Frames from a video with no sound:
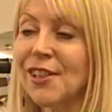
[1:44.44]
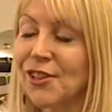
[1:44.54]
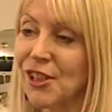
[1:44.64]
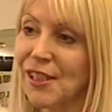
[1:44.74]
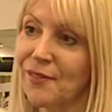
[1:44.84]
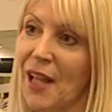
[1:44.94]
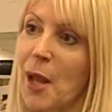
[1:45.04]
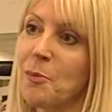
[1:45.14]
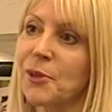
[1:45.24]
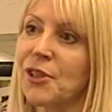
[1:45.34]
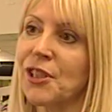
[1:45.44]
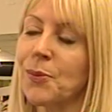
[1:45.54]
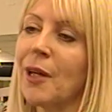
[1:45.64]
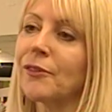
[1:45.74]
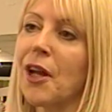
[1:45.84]
Duchess of Cambridge
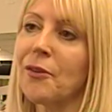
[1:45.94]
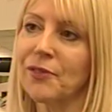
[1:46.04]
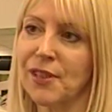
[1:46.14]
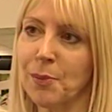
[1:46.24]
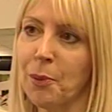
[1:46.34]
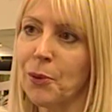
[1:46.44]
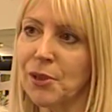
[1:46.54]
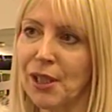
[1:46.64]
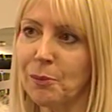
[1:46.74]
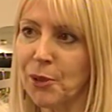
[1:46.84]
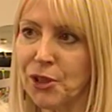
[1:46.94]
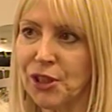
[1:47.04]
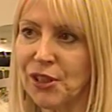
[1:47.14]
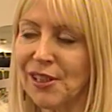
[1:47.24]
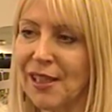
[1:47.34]
is well known for supporting
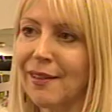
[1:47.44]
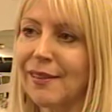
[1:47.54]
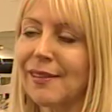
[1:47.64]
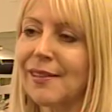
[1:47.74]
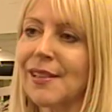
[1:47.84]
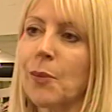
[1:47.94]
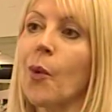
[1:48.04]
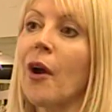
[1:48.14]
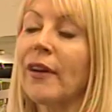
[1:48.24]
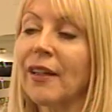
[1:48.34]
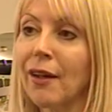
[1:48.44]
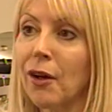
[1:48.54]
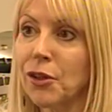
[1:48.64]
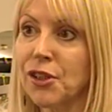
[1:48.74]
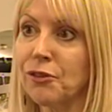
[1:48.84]
British designers and wearing a
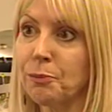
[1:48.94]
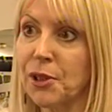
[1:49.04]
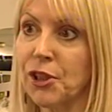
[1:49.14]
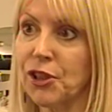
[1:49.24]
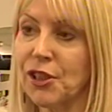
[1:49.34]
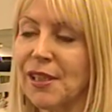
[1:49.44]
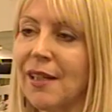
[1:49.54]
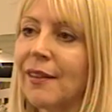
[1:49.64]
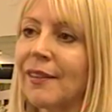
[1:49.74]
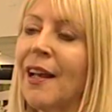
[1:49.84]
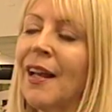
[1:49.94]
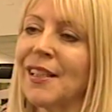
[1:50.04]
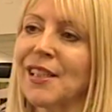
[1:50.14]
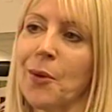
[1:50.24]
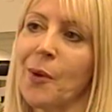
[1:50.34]
lot of British design,
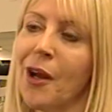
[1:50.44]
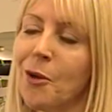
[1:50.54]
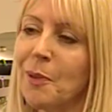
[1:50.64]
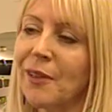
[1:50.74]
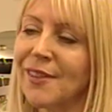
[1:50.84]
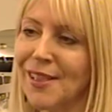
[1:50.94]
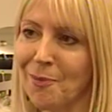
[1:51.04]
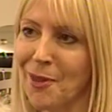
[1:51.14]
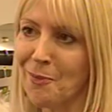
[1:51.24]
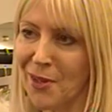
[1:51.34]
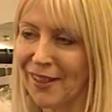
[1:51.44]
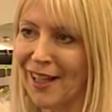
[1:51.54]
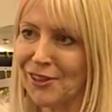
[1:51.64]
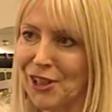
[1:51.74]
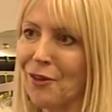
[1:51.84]
so we're hoping that something might
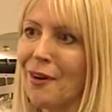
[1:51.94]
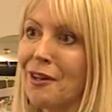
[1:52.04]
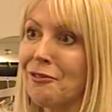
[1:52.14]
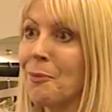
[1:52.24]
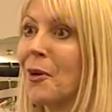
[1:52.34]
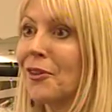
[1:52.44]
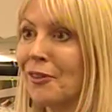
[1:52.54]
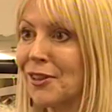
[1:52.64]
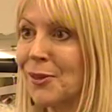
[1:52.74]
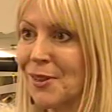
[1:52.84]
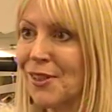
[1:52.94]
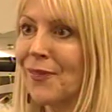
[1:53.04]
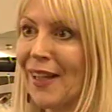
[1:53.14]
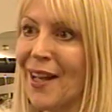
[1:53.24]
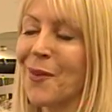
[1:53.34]
catch her eye from our graduates
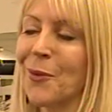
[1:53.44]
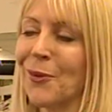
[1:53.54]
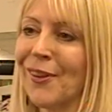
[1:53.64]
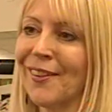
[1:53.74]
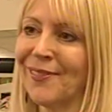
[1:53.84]
on the catwalk.